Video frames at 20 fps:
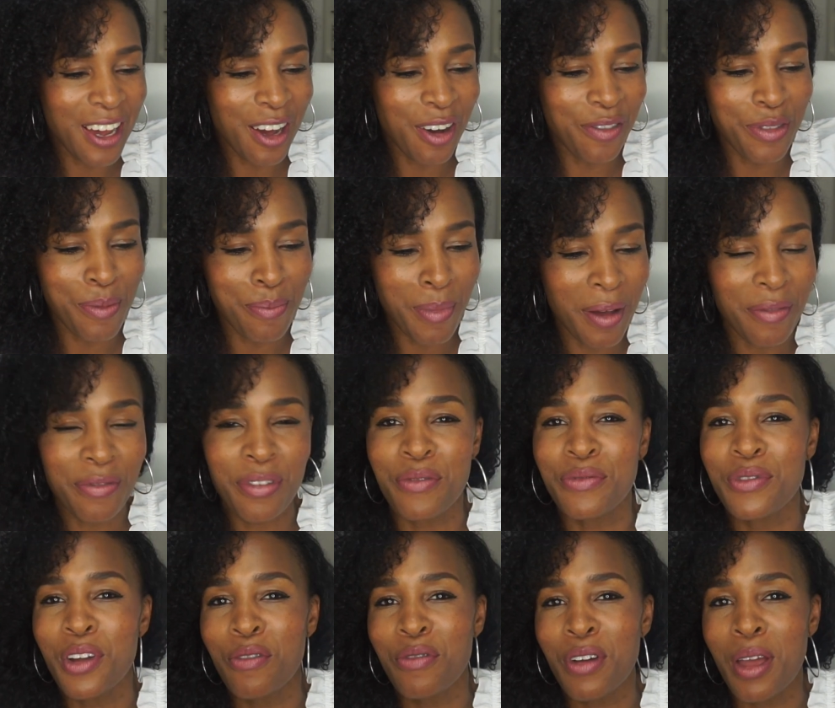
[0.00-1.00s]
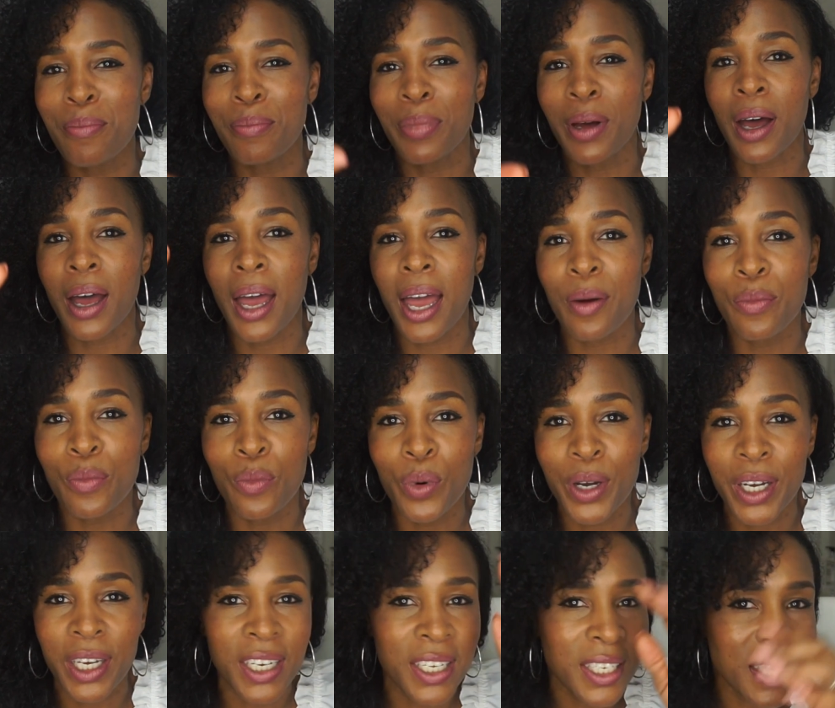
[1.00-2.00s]
of the month of November, and
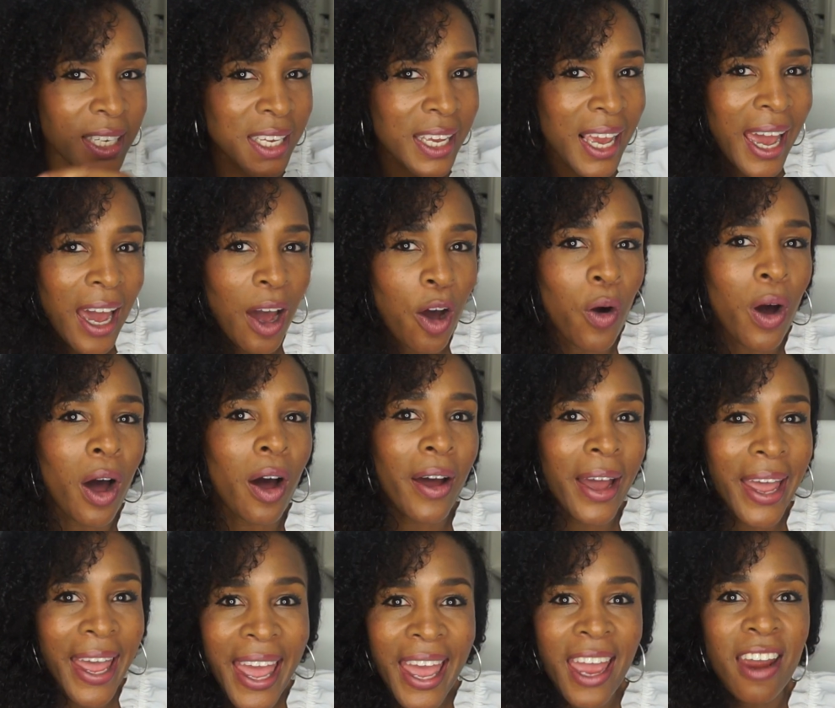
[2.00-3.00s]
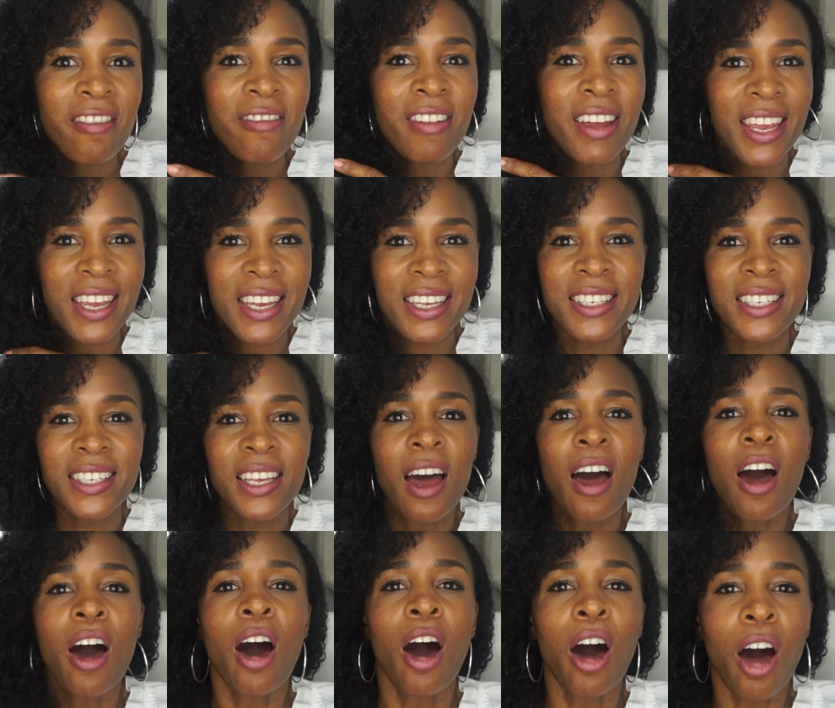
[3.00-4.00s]
we're going to see how our hair is
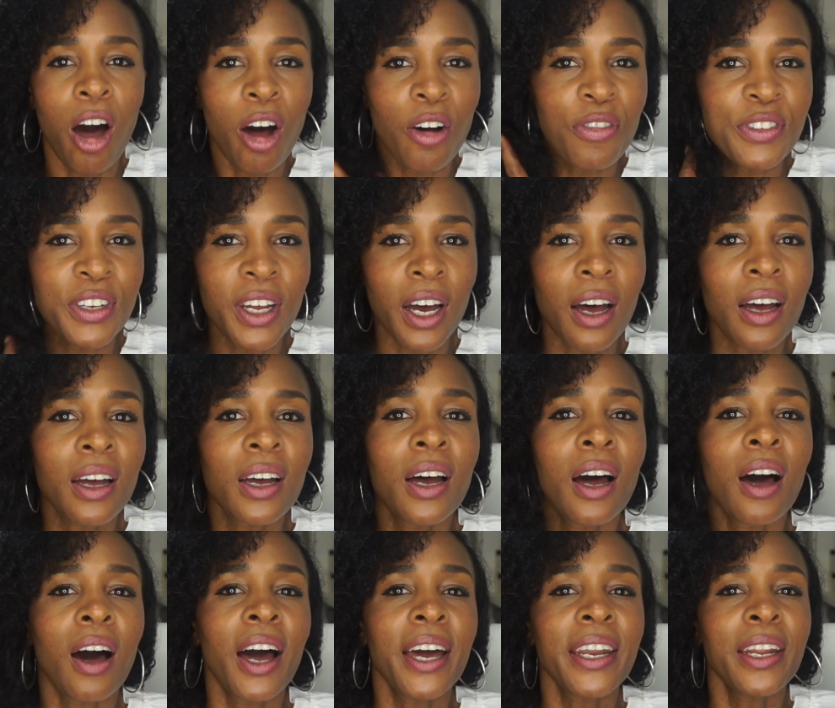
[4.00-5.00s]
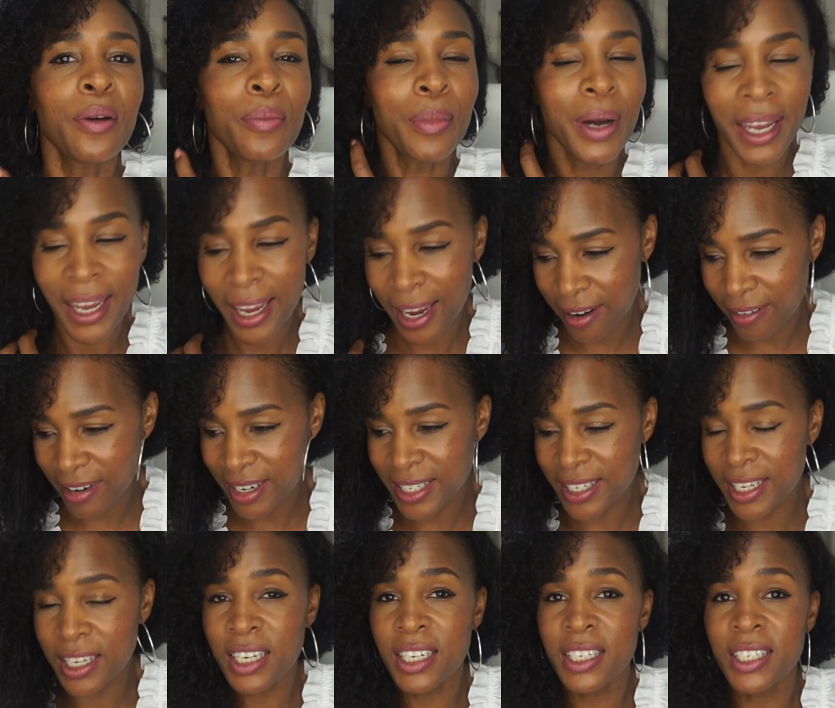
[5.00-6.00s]
after. I know my hair is
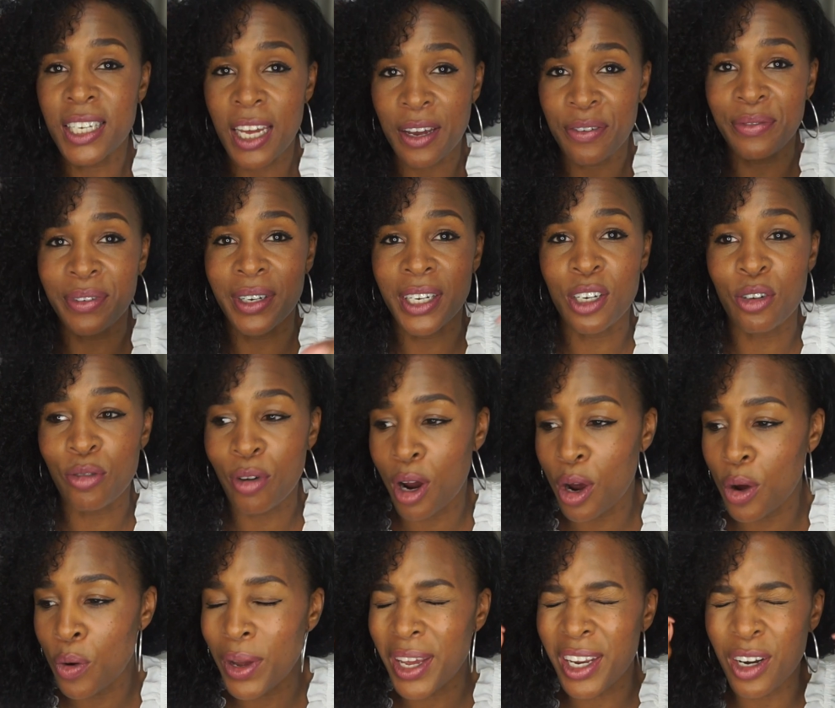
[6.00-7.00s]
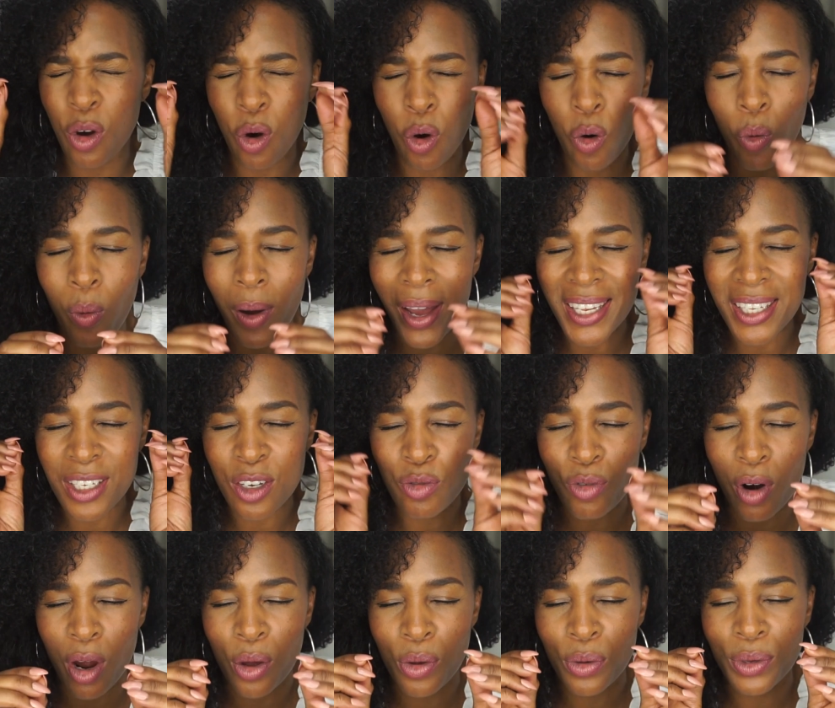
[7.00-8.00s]
going to definitely grow. It always
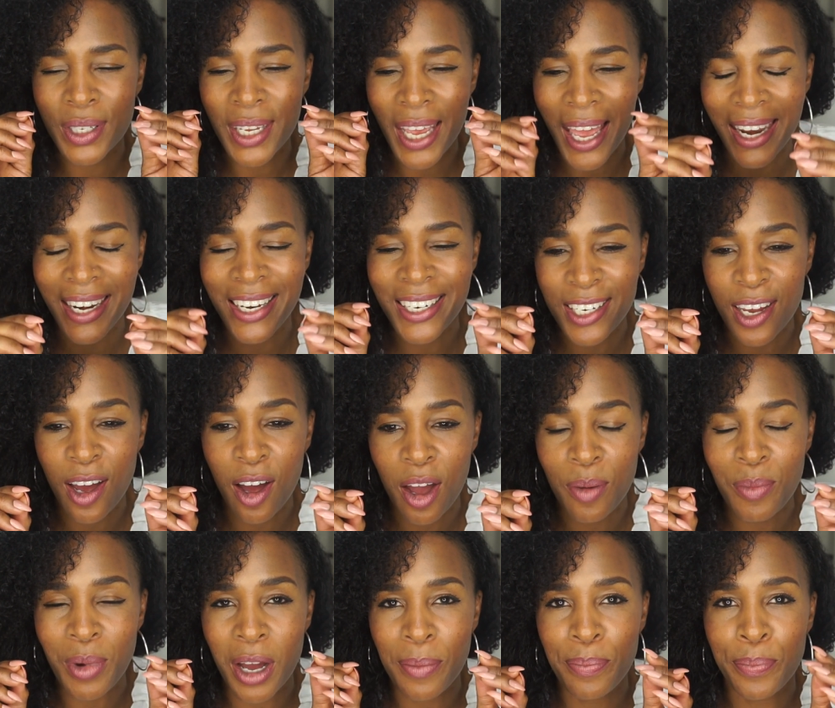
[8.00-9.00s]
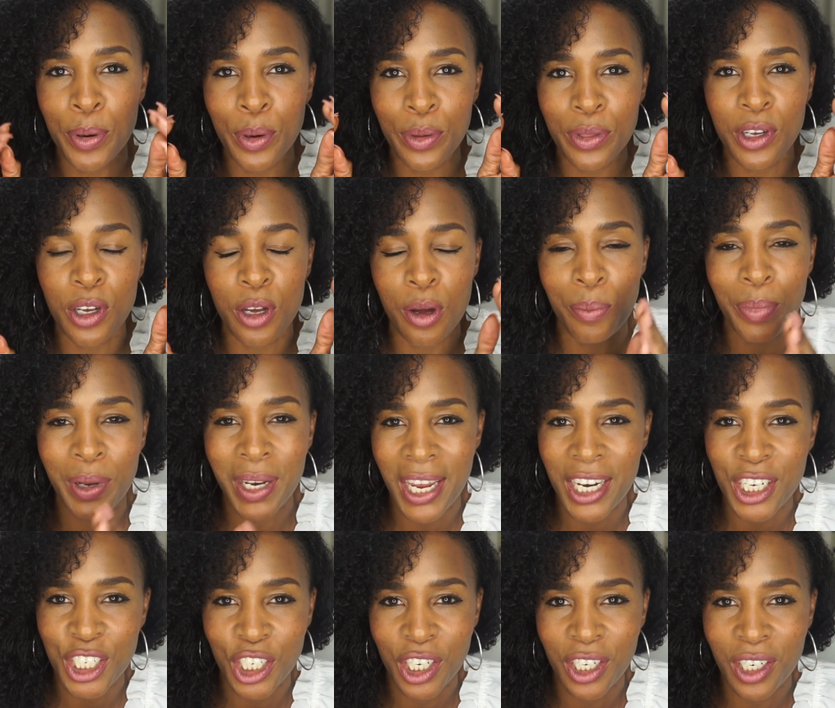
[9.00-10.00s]
grows anytime I put the
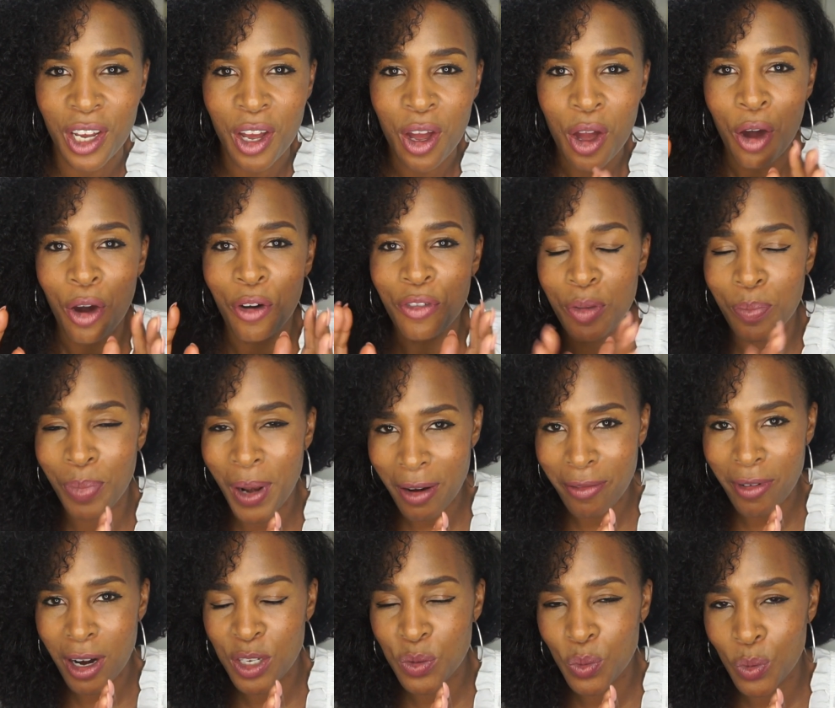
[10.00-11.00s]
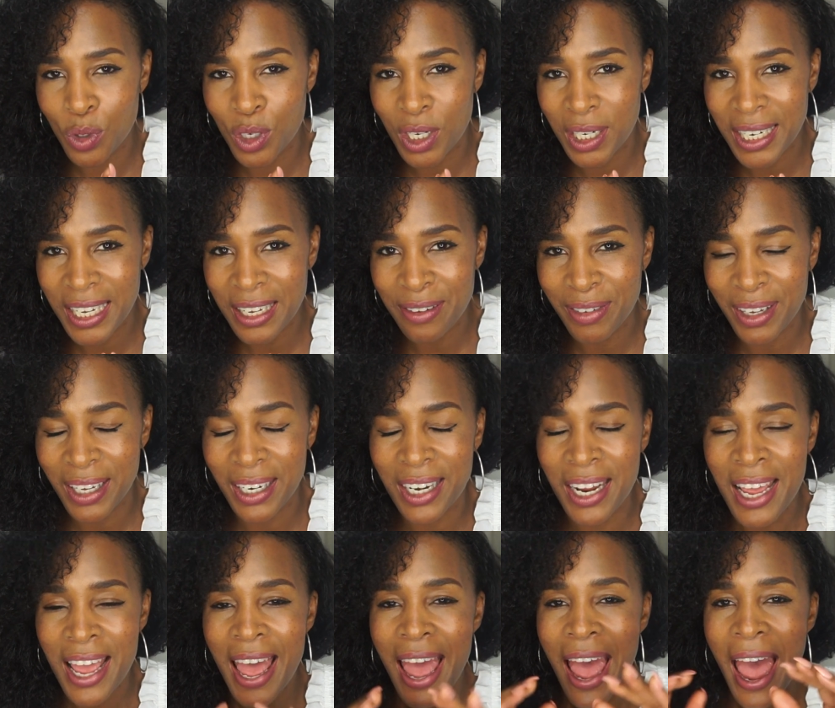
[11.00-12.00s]
combination of the black rice water
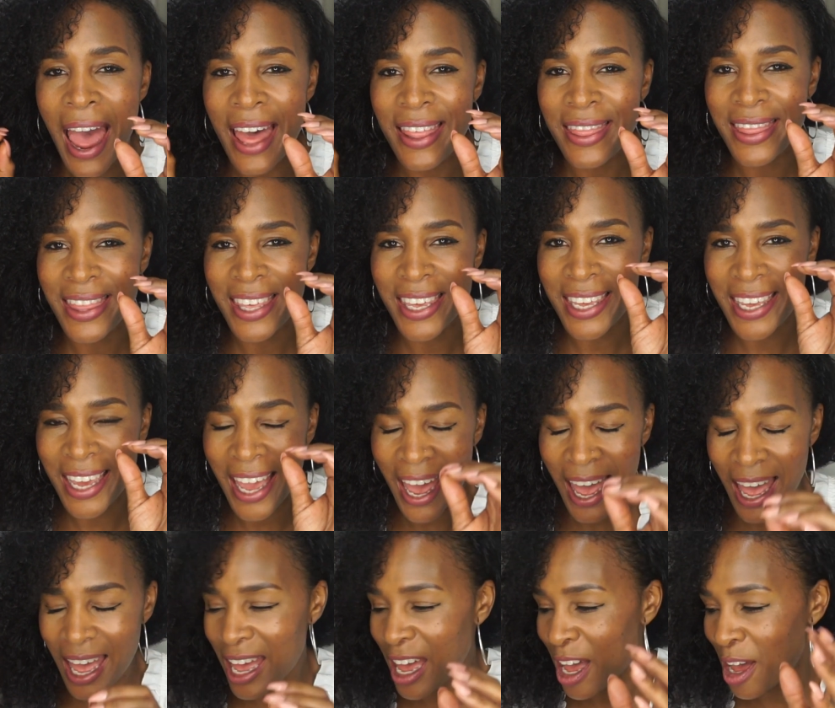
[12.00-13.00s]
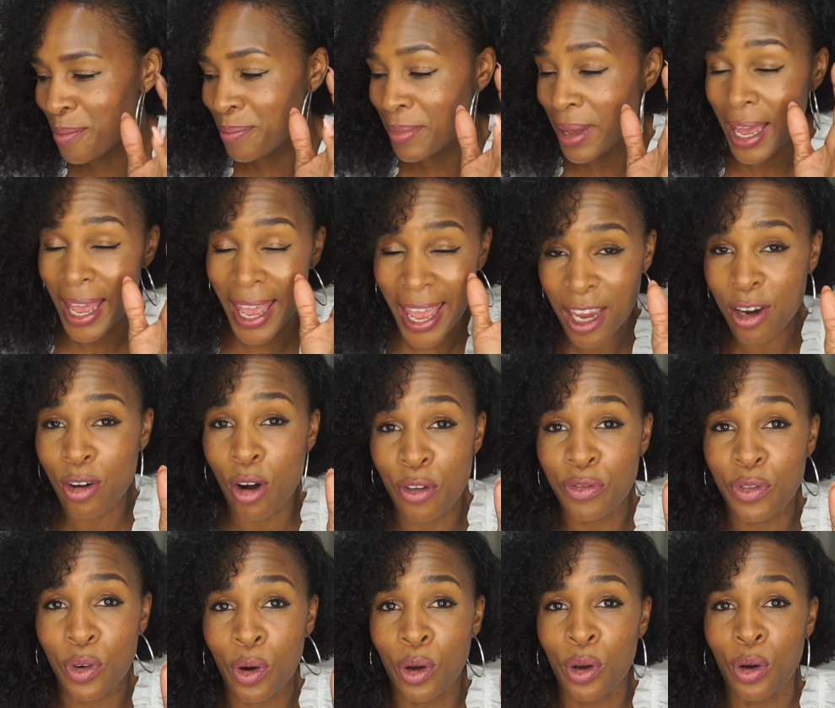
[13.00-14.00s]
leave-in and the hair
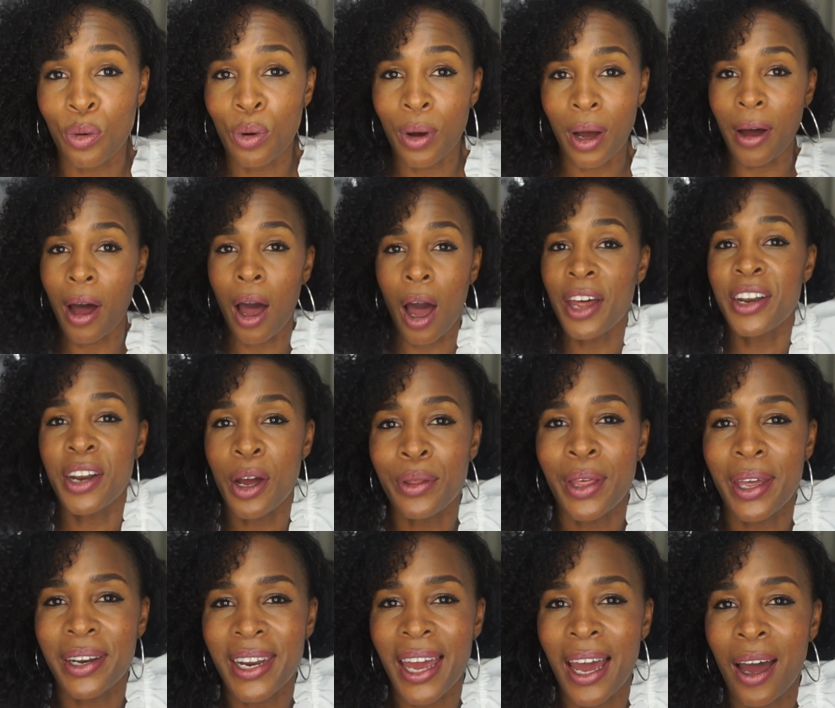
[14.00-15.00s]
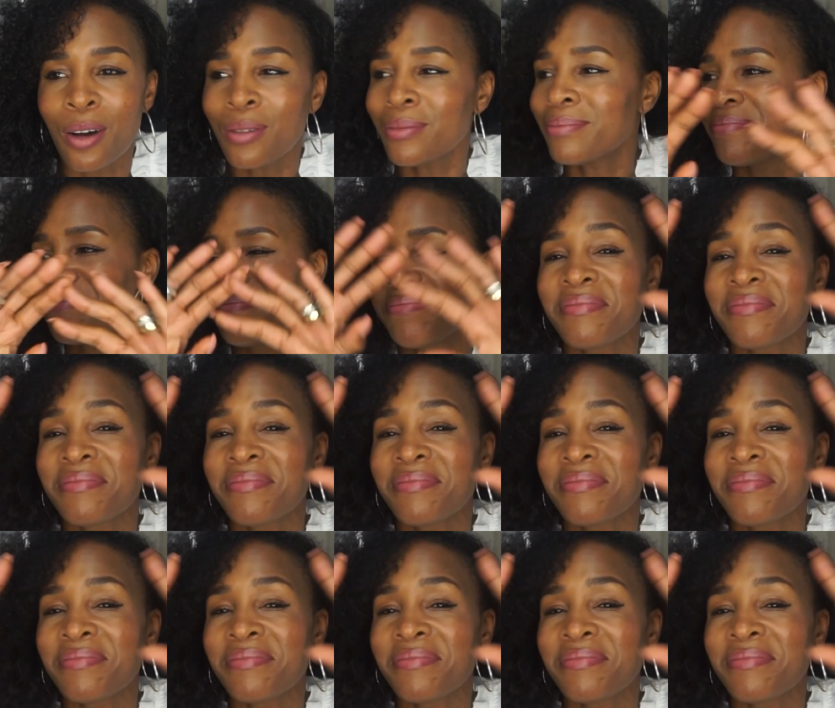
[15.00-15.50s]
growth oil. I know that now.